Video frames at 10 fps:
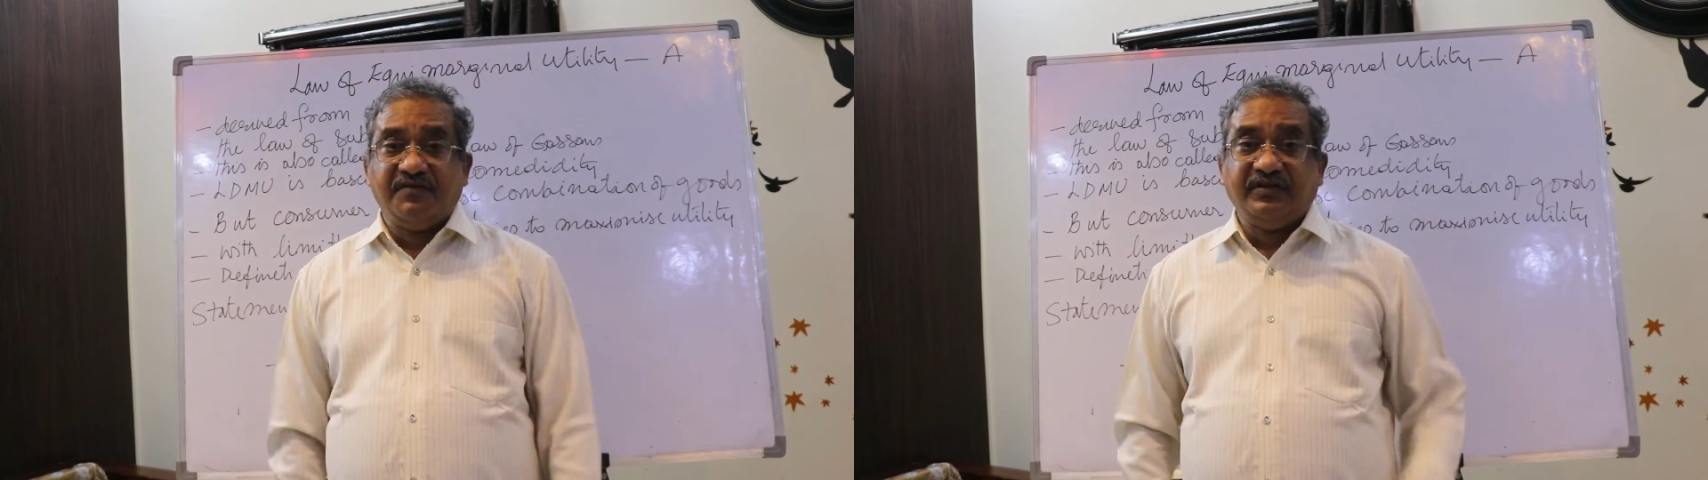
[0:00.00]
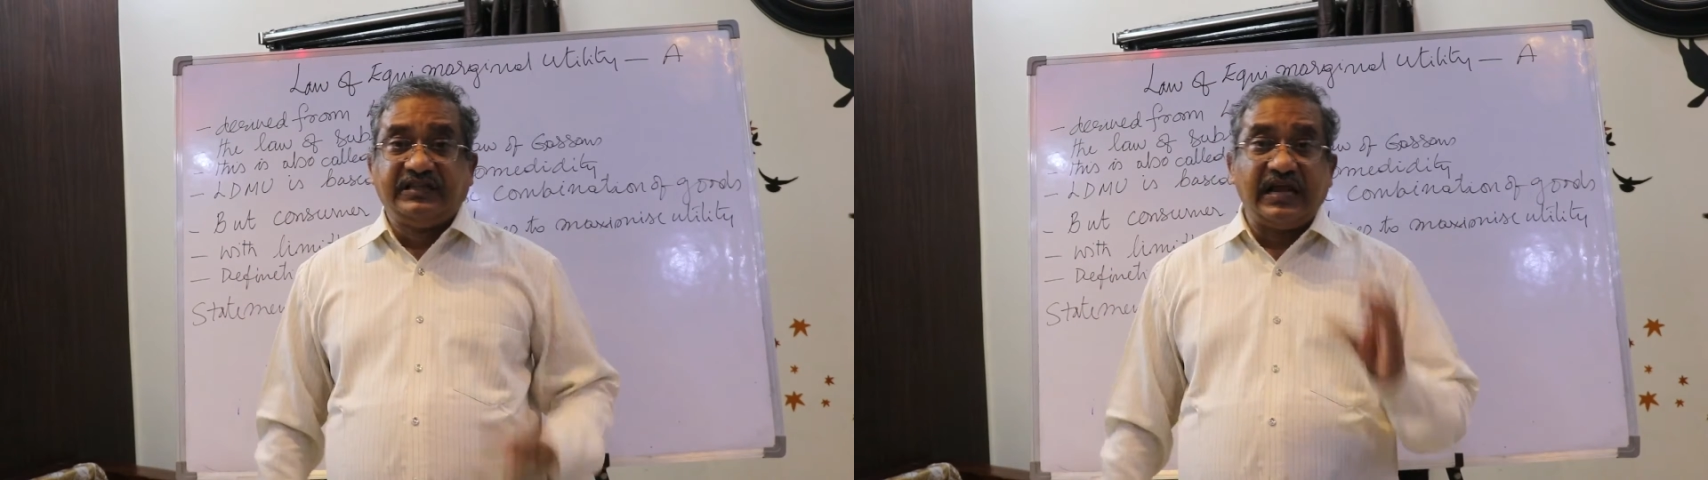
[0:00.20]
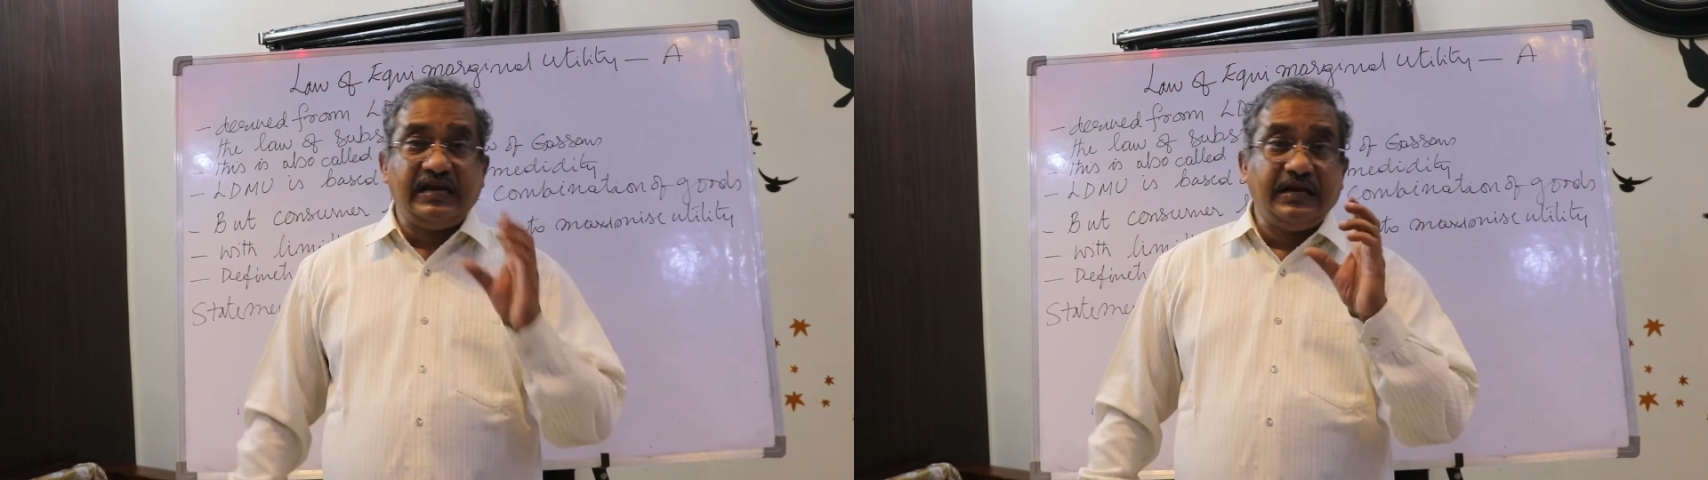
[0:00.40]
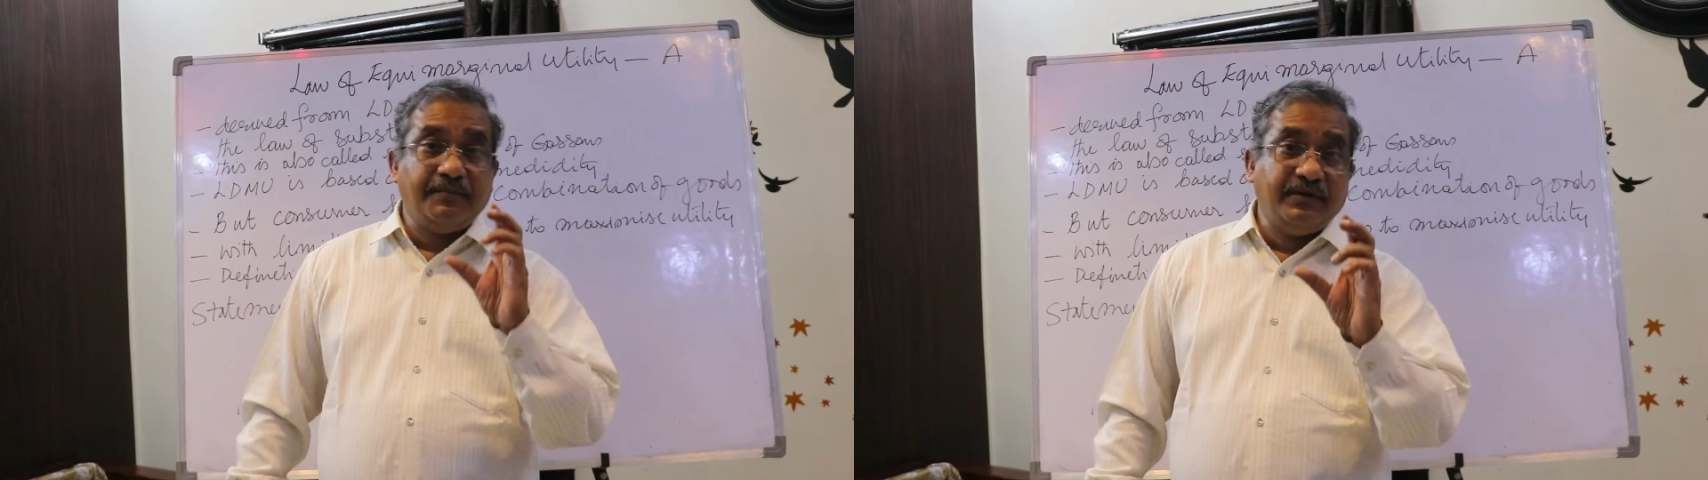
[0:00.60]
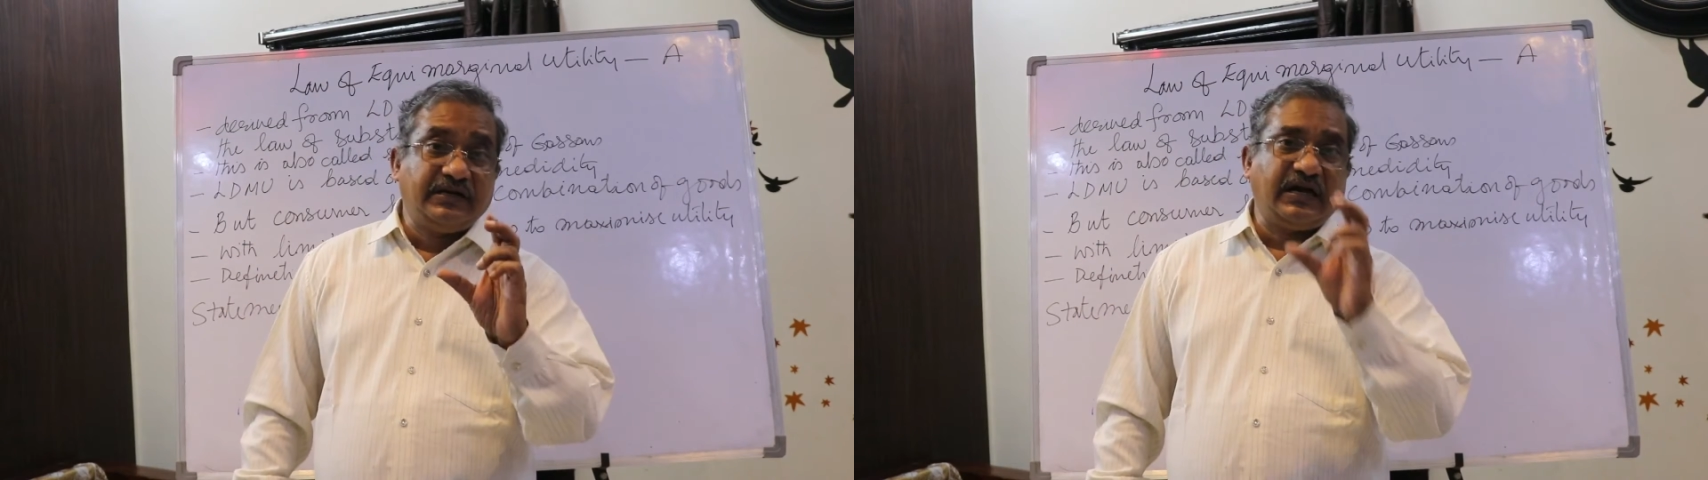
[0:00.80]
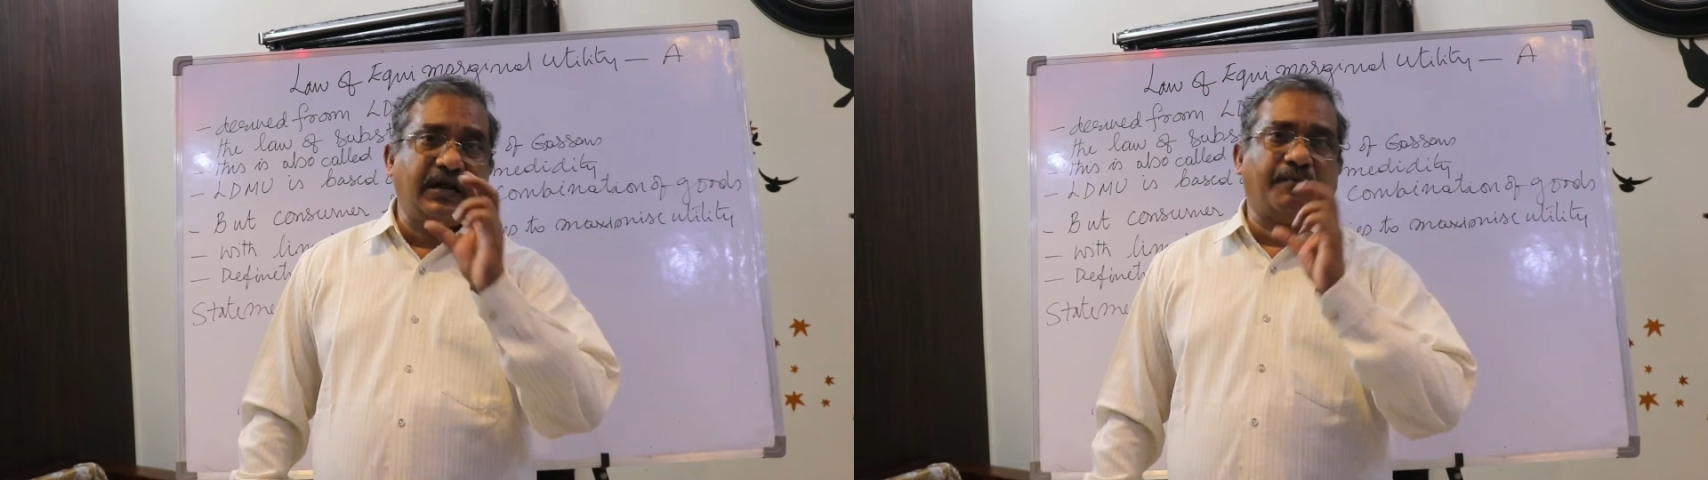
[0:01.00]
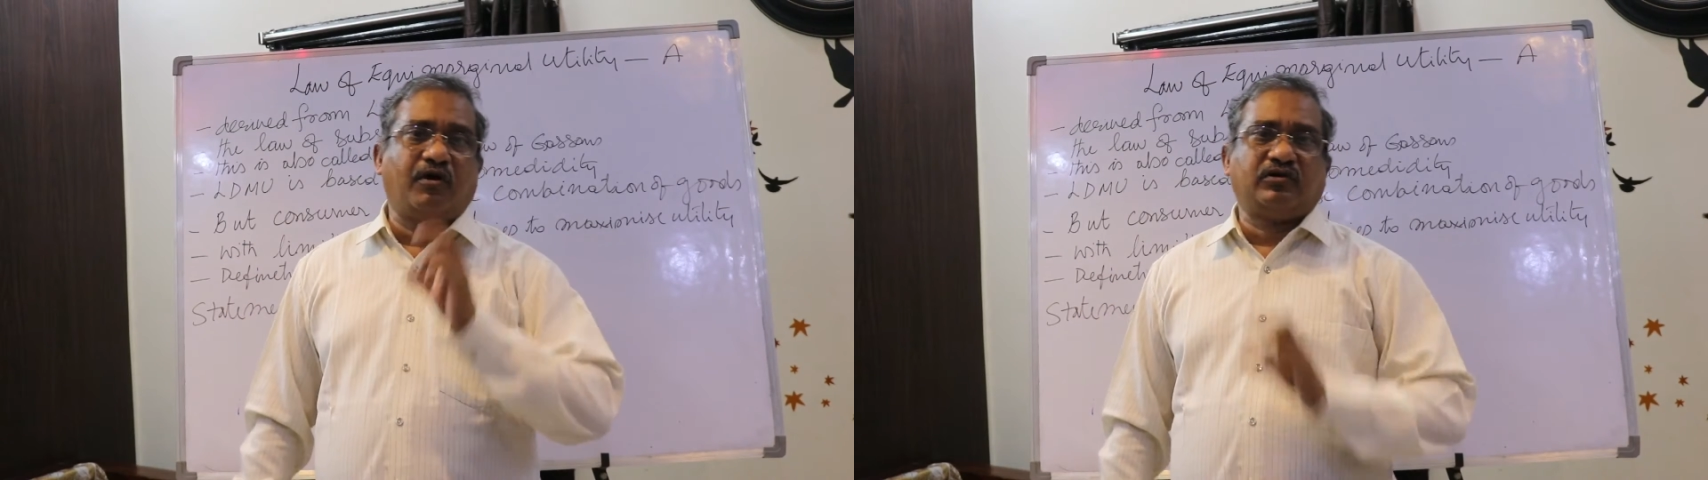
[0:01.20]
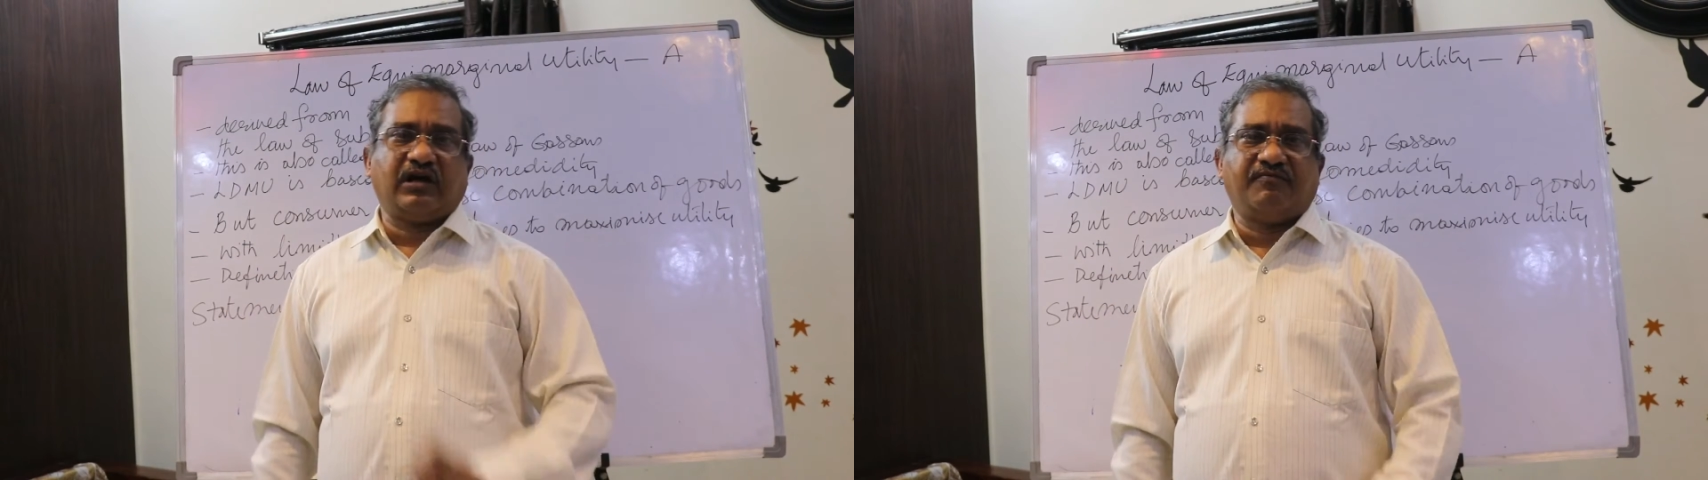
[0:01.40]
with a limited
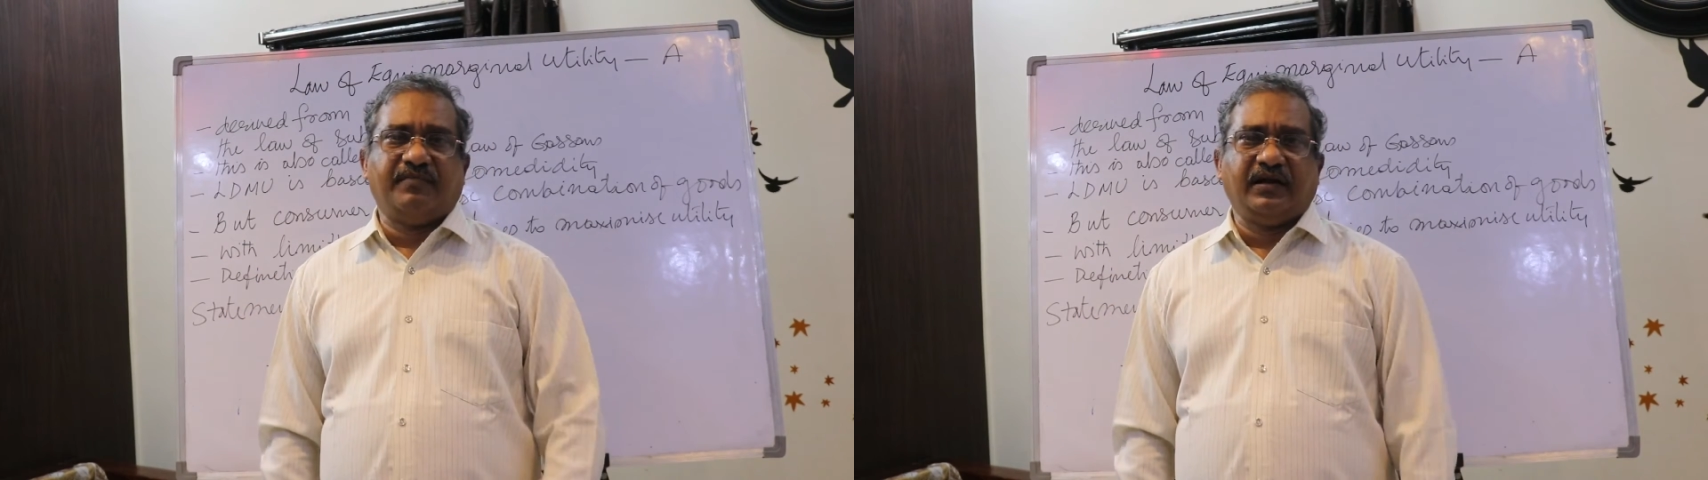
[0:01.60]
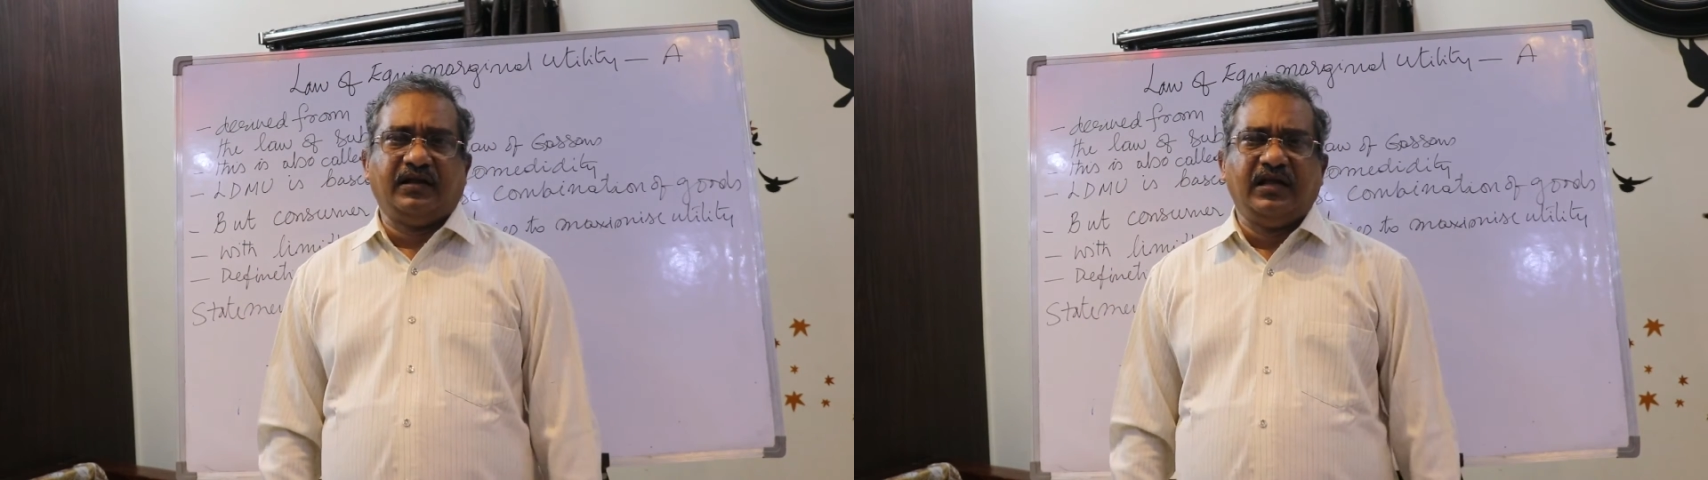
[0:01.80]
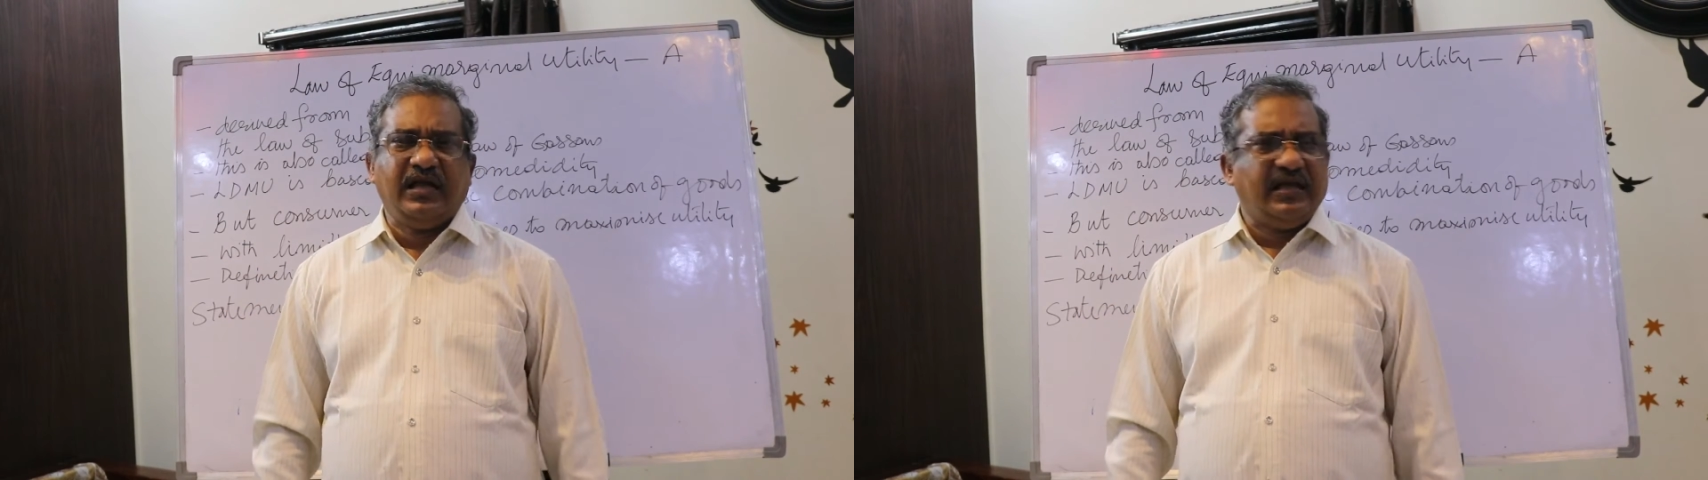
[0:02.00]
amount of money.